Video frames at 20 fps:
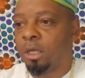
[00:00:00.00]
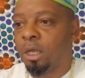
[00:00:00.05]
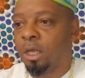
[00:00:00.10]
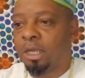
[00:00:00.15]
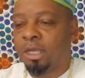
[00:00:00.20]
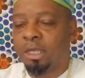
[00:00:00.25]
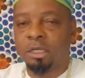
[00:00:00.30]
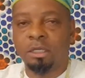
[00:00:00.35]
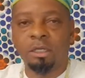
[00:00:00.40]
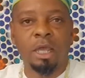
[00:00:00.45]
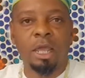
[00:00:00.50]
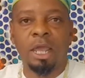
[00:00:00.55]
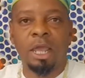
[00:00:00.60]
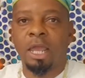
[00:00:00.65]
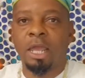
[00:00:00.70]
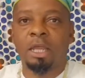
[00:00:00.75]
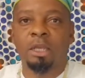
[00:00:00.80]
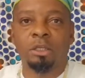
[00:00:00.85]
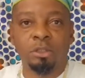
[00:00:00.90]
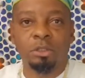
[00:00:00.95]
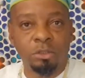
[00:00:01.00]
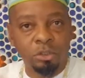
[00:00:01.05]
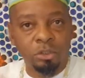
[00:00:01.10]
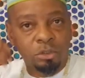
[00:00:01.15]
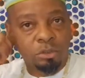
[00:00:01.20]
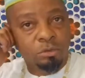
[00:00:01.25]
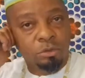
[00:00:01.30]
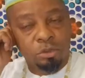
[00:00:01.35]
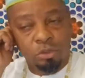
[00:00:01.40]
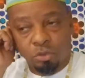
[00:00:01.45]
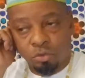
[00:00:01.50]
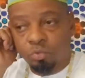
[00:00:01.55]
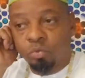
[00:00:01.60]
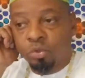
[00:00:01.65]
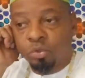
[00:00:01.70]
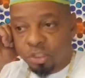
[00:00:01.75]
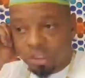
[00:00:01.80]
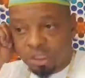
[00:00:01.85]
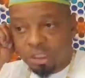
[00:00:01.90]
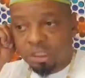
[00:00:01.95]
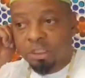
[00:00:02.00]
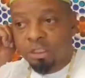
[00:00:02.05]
and you will see